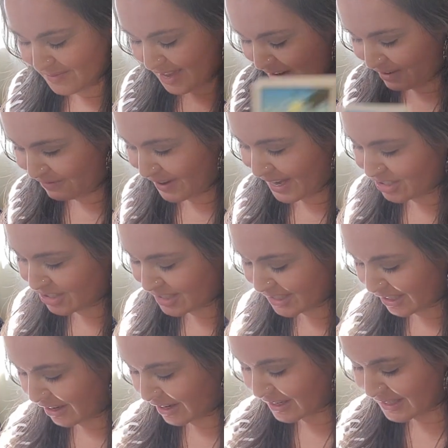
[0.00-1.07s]
if I
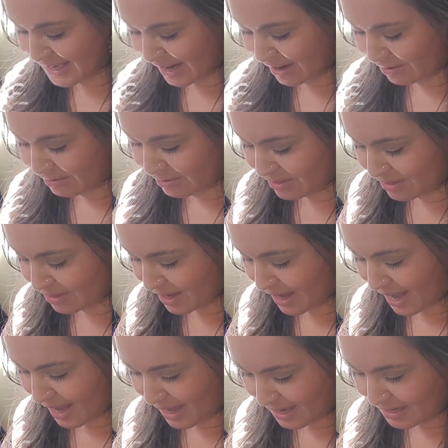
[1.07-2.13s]
just look down
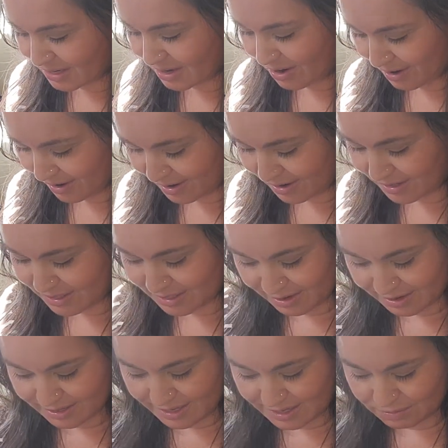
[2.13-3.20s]
the end cards
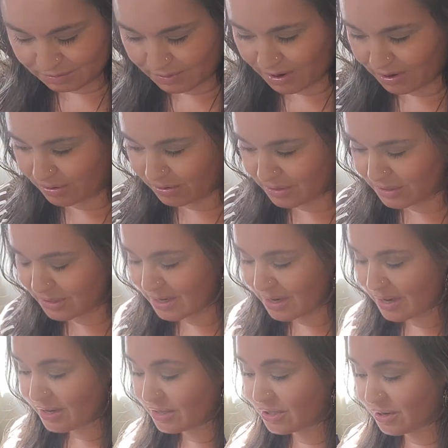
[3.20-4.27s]
on these rows,
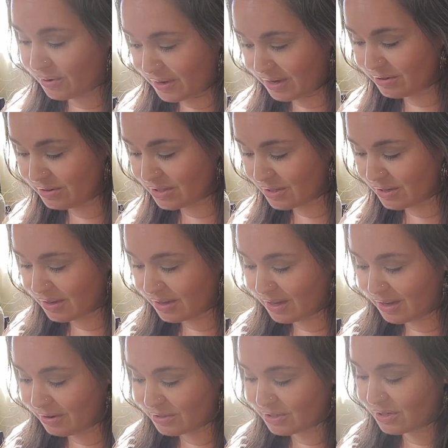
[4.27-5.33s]
so here's
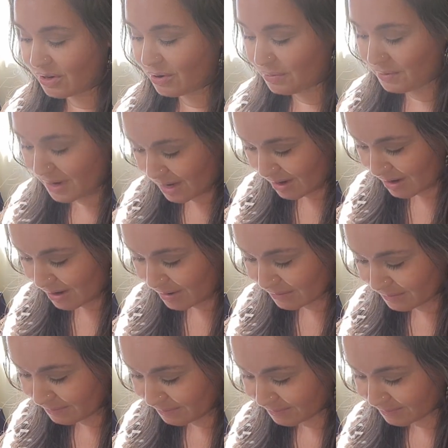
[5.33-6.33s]
career.